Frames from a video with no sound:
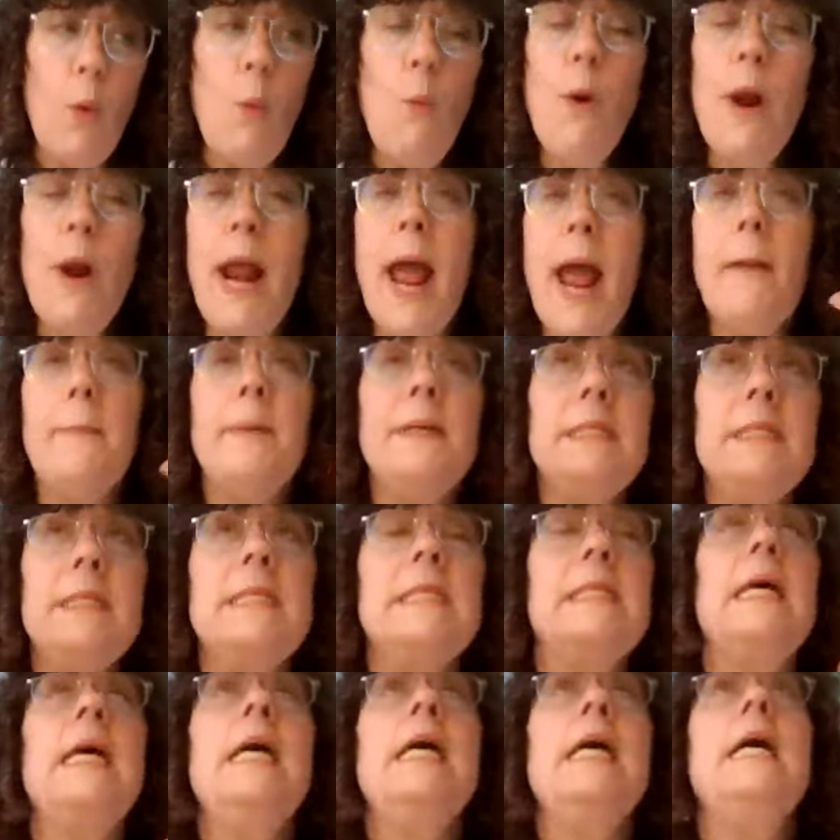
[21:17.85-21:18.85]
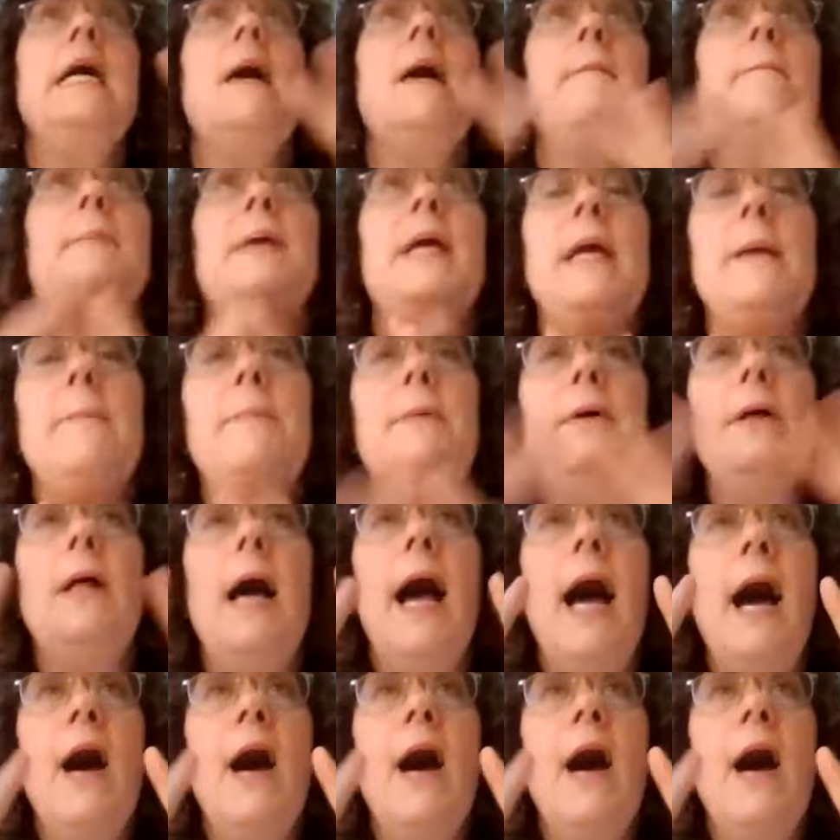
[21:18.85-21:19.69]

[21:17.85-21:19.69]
what happens is people